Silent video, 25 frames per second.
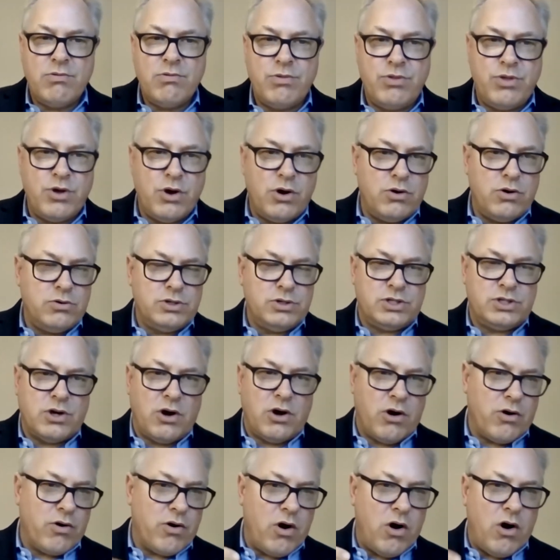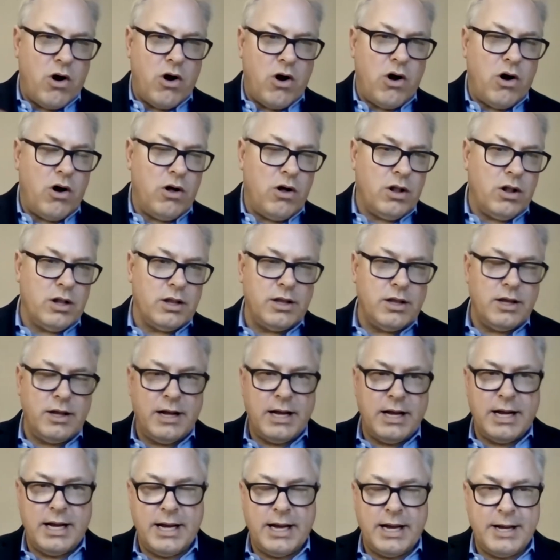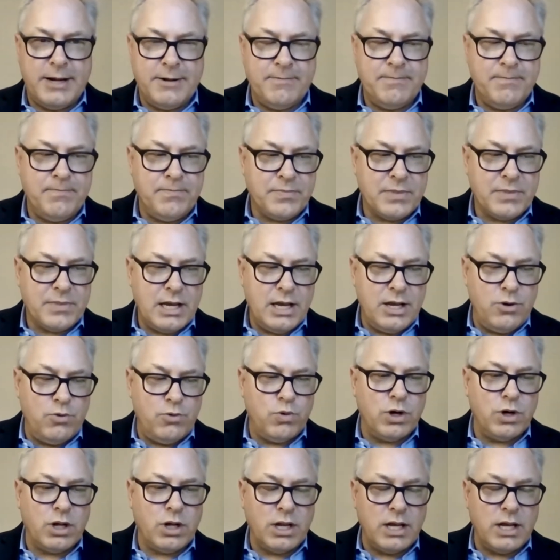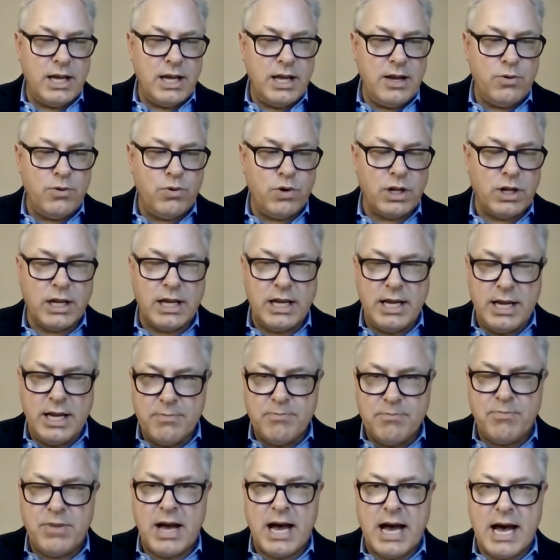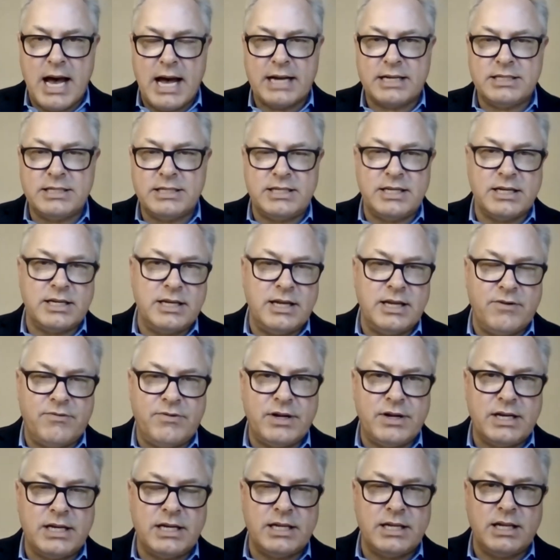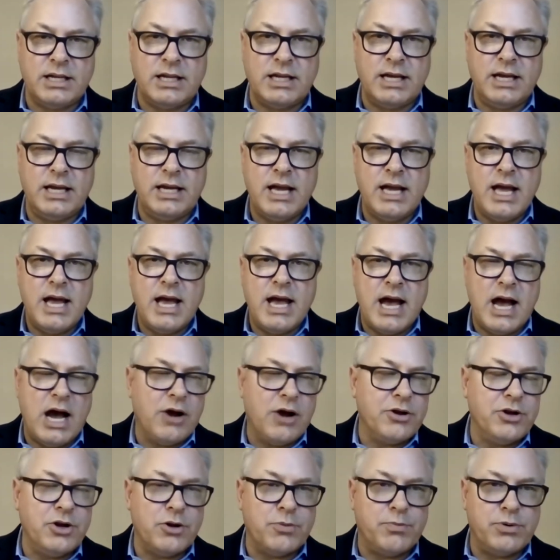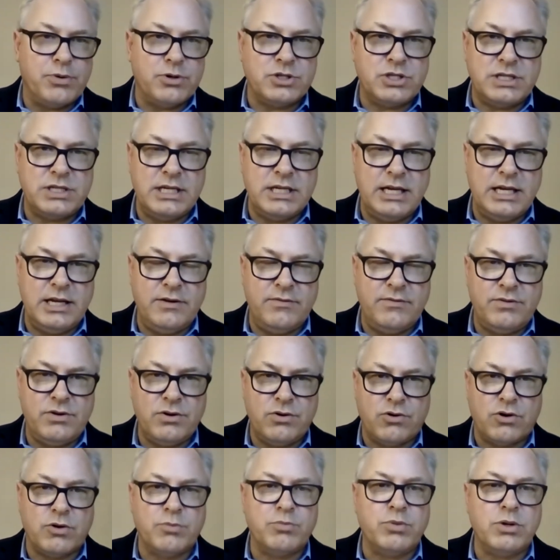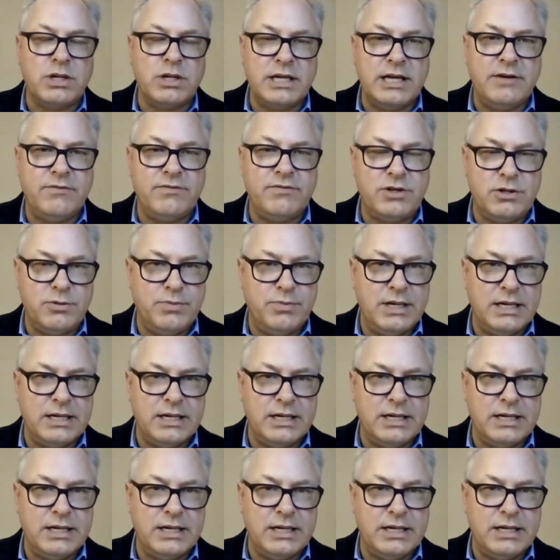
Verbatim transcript: Those are all will will impact significantly how you're perceived or believed to